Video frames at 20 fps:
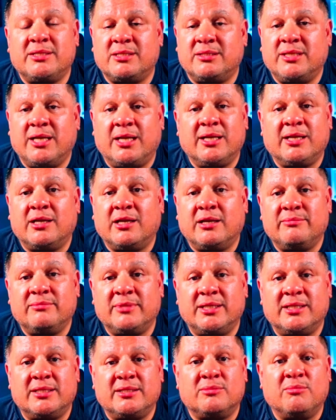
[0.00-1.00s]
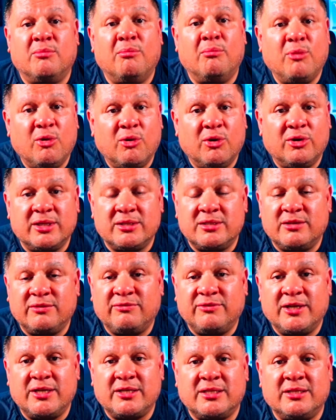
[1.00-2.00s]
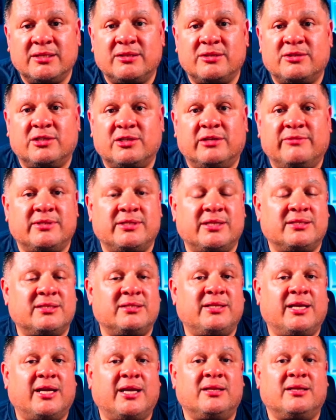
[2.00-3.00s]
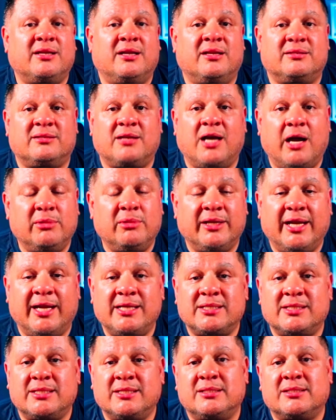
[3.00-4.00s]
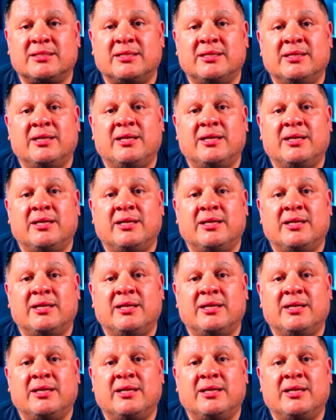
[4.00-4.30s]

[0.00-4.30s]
net income is more than sufficient to service its debt, its obligations,